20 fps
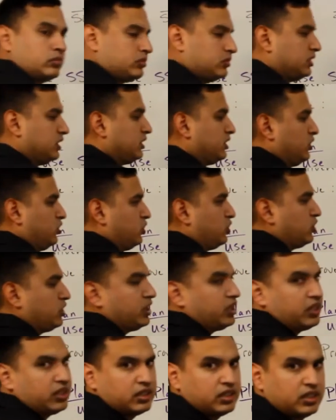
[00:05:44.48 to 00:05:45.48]
since it's
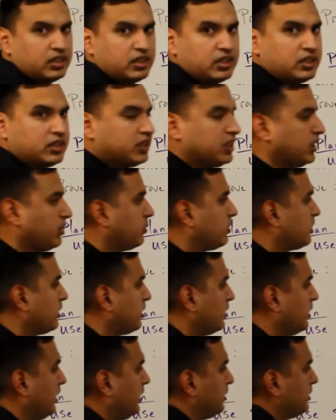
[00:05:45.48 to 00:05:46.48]
shared, they would
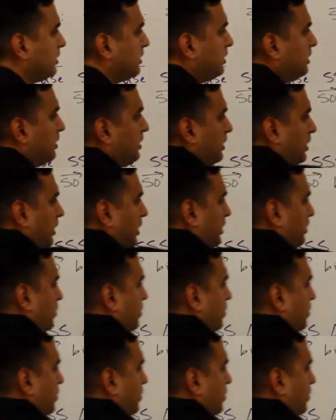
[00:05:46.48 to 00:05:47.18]
connect, and